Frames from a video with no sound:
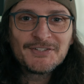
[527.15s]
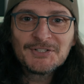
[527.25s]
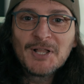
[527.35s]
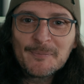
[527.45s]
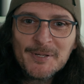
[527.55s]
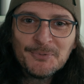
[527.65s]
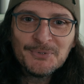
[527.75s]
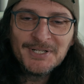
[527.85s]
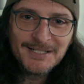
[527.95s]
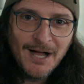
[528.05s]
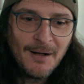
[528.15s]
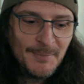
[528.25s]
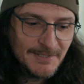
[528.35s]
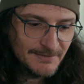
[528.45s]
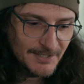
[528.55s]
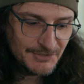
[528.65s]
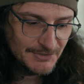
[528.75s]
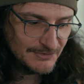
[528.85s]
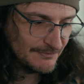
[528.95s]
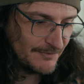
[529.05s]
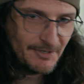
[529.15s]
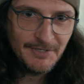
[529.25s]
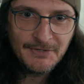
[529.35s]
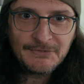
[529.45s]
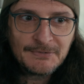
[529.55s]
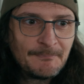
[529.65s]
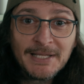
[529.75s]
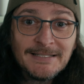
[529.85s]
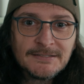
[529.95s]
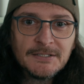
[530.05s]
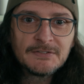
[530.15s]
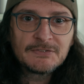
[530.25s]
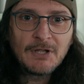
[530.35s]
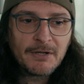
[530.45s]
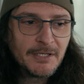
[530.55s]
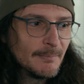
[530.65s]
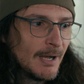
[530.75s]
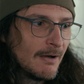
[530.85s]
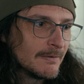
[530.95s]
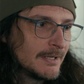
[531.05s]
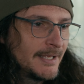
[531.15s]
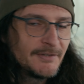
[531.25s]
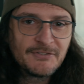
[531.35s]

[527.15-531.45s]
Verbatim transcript: I see a lot of people in comment sections of various places talking about